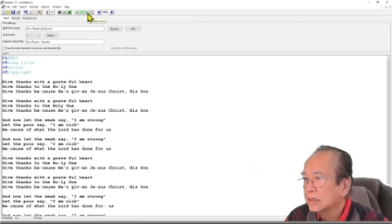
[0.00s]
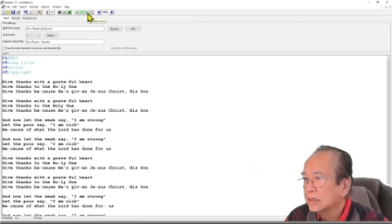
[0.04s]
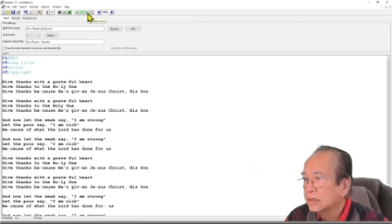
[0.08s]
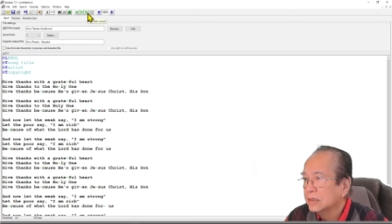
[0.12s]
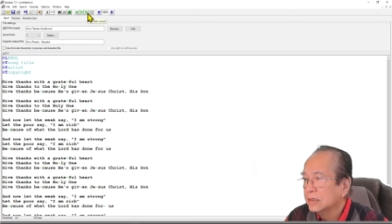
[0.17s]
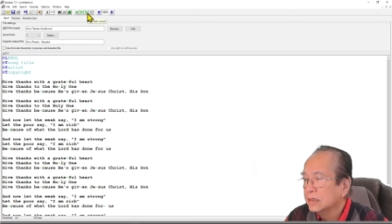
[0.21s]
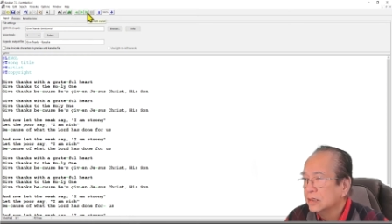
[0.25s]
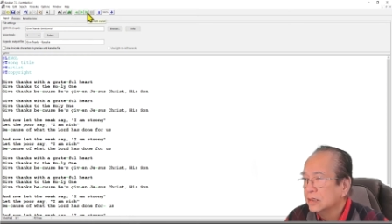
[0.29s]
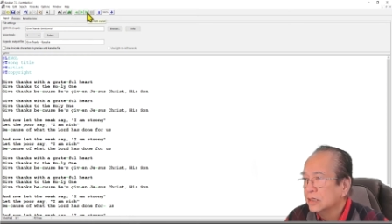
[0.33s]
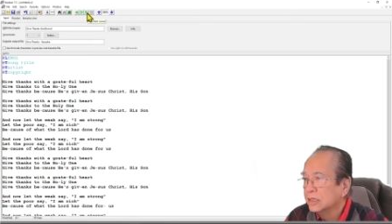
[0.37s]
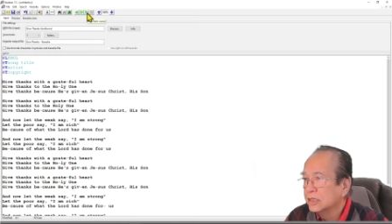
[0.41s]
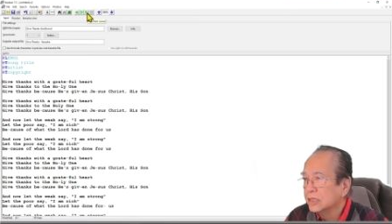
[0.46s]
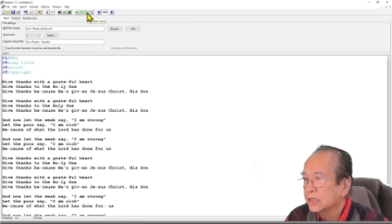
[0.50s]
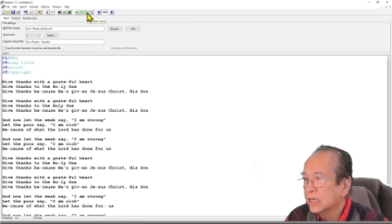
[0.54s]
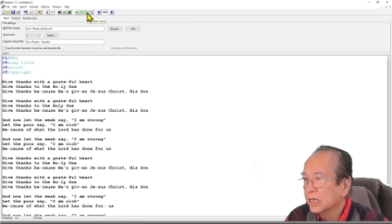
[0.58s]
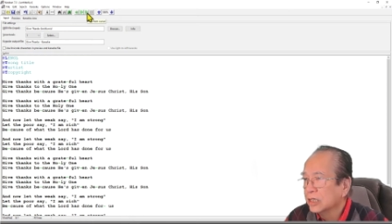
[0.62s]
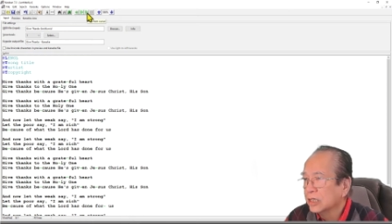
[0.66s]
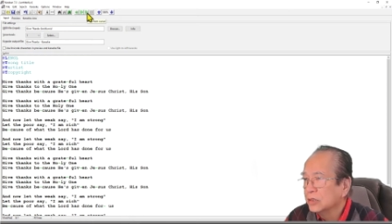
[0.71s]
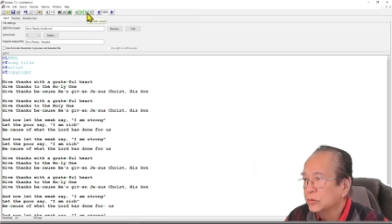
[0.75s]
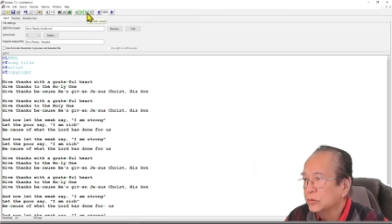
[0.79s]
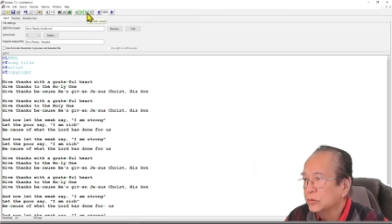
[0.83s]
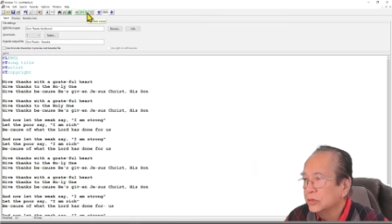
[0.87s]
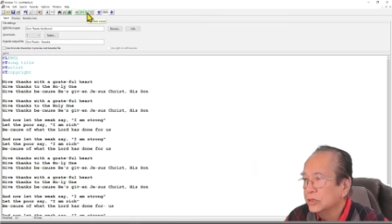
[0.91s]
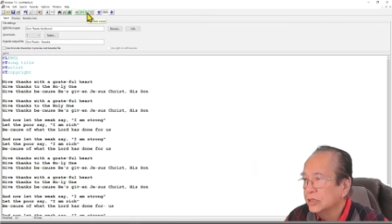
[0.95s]
the second
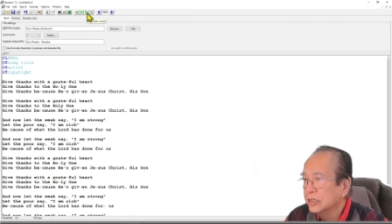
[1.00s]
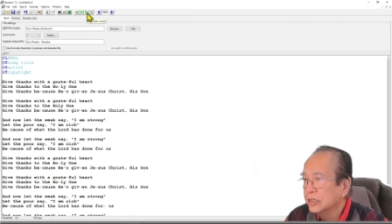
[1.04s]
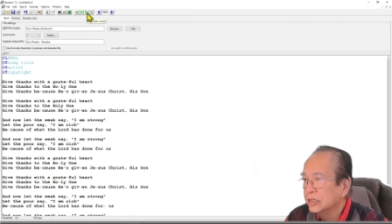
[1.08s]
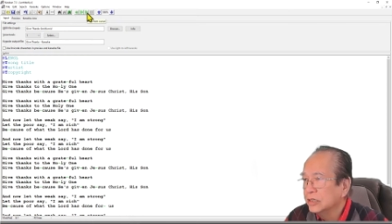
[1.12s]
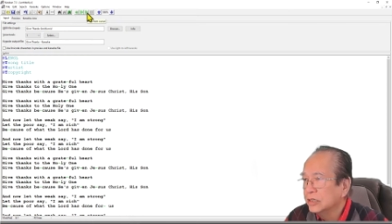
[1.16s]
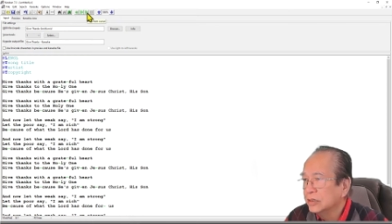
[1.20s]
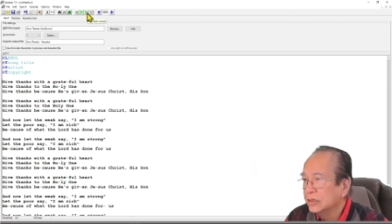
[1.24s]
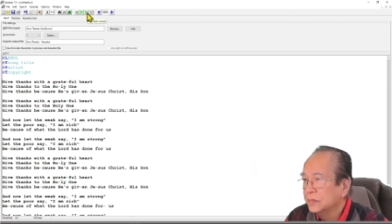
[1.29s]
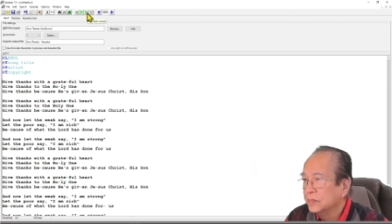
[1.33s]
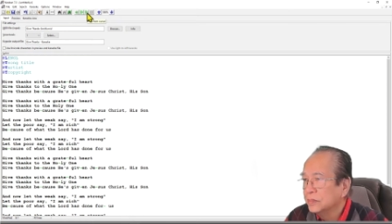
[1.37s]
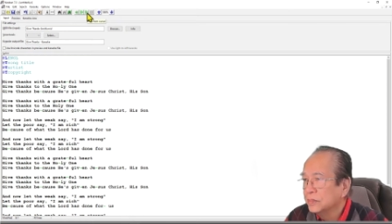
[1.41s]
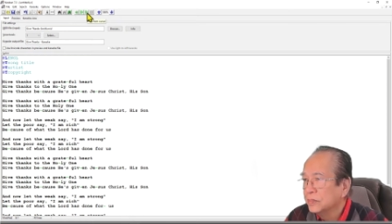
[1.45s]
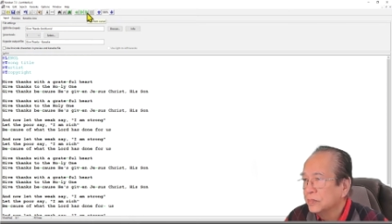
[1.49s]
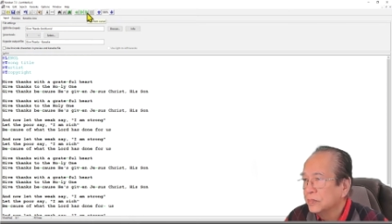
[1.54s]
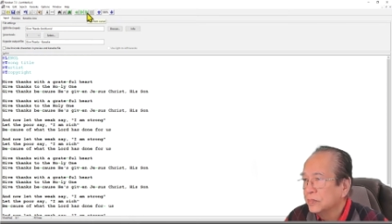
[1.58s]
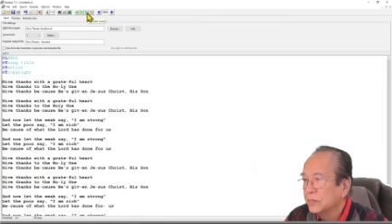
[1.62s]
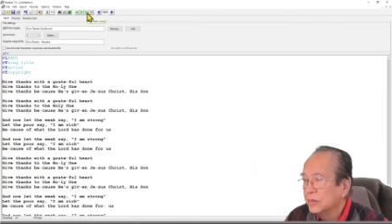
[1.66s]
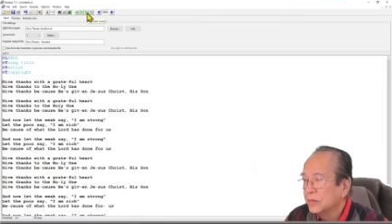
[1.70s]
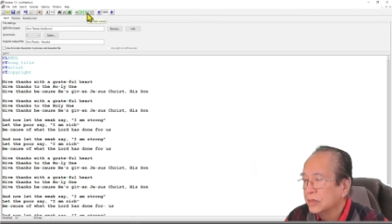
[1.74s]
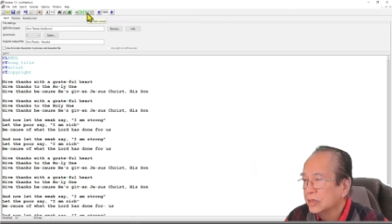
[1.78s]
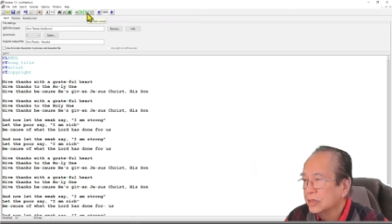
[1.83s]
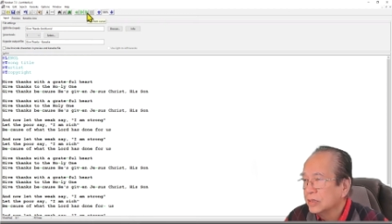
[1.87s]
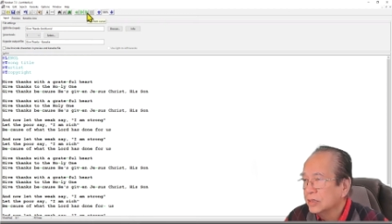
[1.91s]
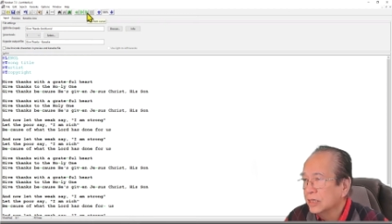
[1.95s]
one here,
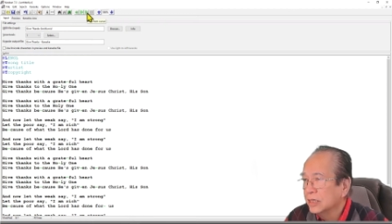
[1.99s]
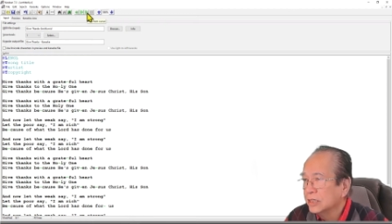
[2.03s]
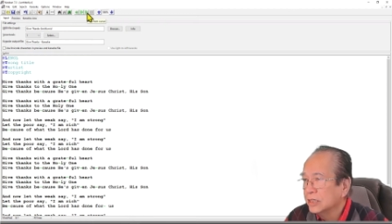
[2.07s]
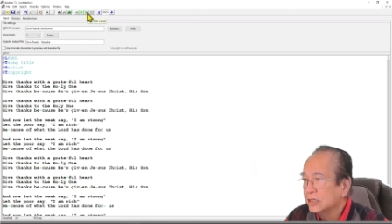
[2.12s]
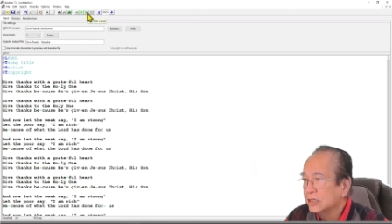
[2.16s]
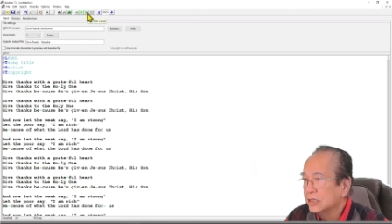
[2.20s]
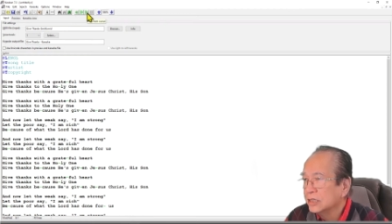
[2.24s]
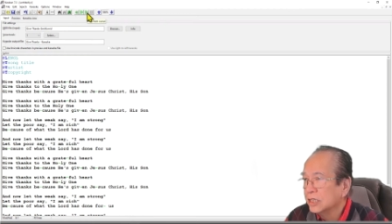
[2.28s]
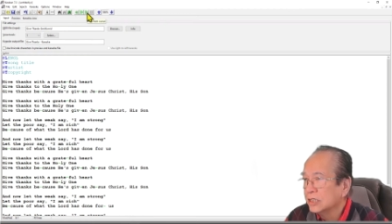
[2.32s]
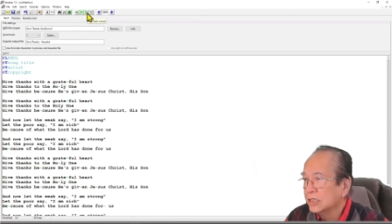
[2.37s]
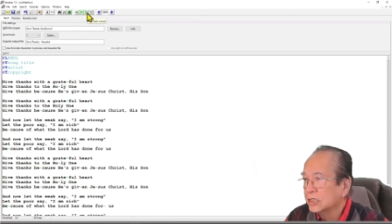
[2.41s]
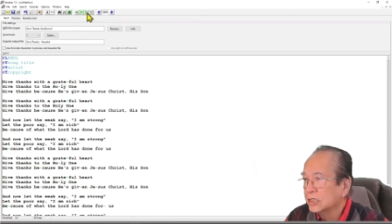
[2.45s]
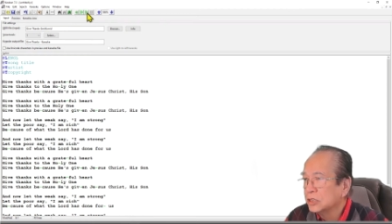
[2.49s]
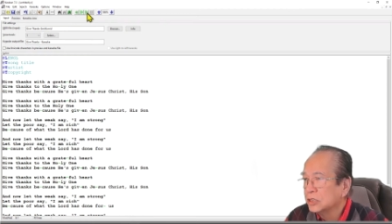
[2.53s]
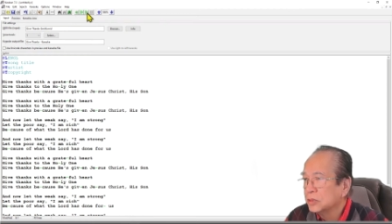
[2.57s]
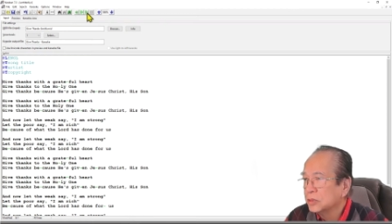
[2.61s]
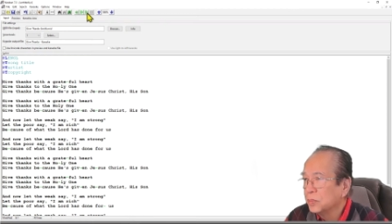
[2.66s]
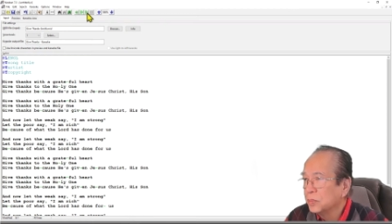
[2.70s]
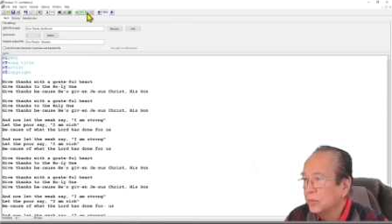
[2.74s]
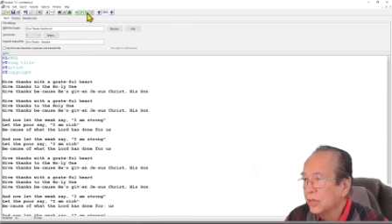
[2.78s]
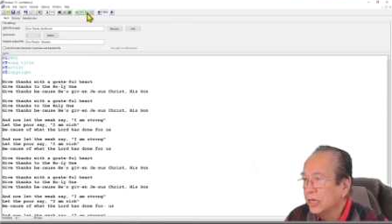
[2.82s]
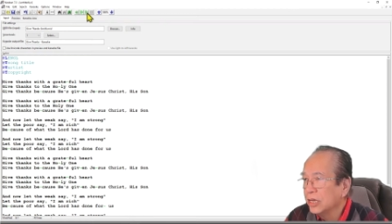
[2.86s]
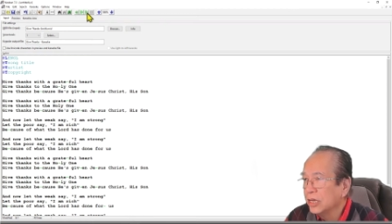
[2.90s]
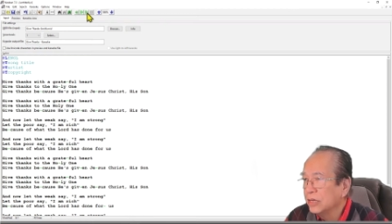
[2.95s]
that says
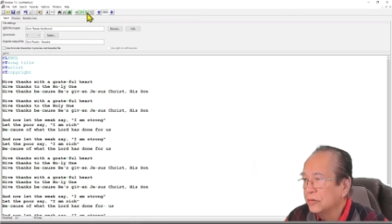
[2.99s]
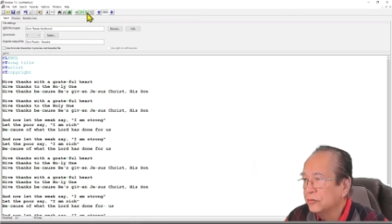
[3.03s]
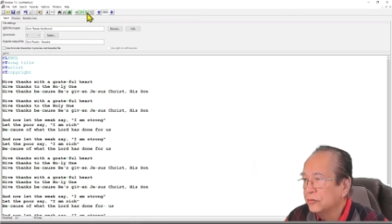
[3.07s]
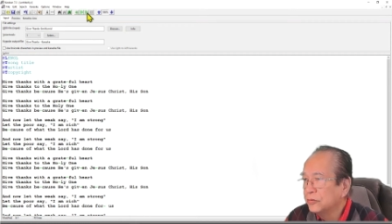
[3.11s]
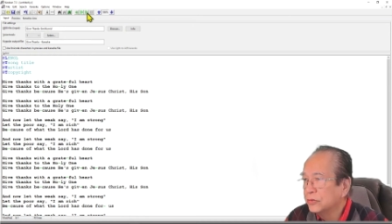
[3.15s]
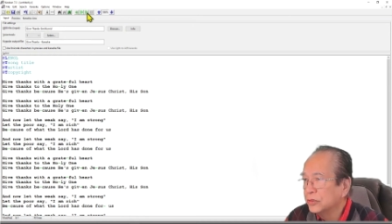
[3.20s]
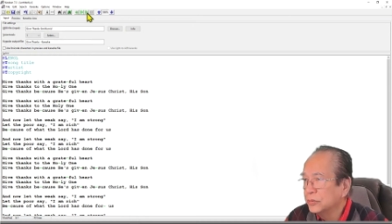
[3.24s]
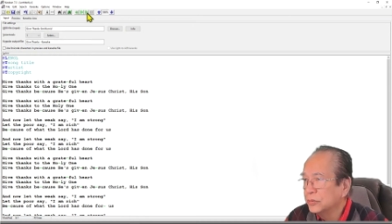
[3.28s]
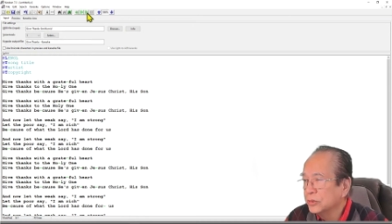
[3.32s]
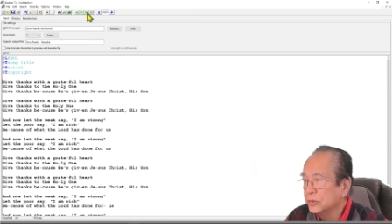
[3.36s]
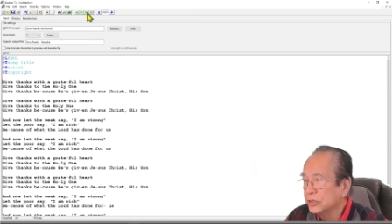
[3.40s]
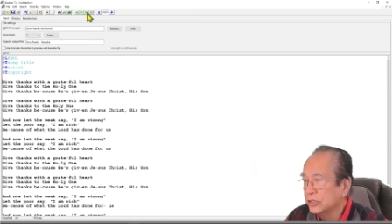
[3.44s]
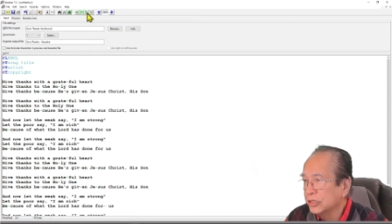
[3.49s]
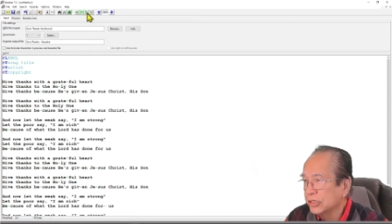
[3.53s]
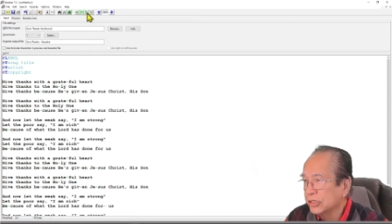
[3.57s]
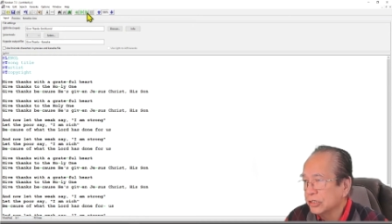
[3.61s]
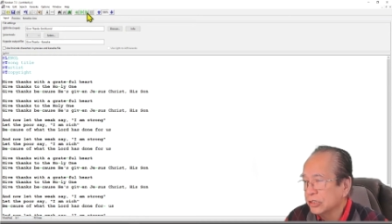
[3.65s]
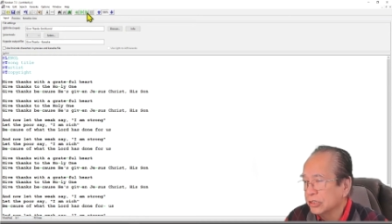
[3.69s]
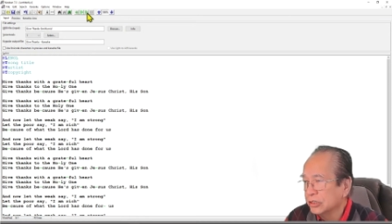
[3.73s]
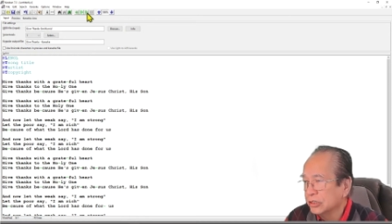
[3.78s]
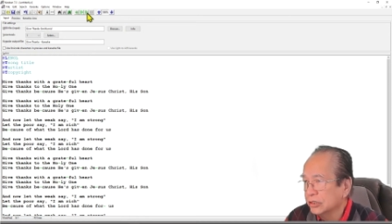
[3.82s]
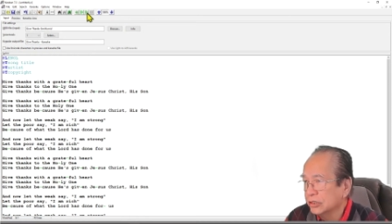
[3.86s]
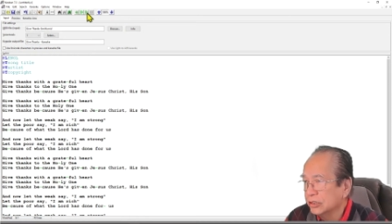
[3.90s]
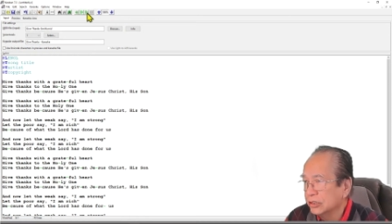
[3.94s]
play from
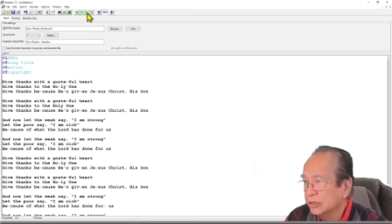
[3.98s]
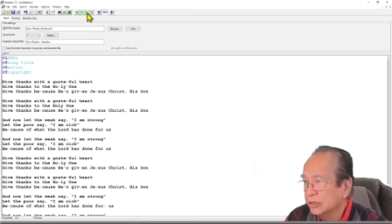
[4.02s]
cursor.